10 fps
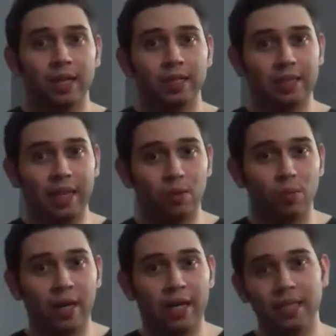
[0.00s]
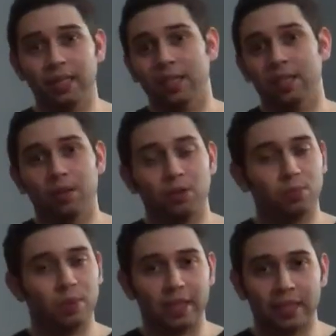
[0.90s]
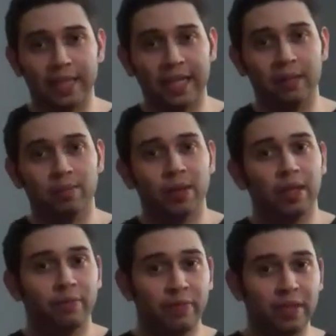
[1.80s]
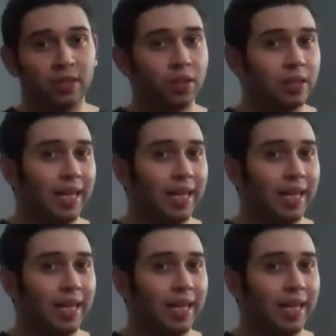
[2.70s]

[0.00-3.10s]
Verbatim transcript: Sound-wise, the same features.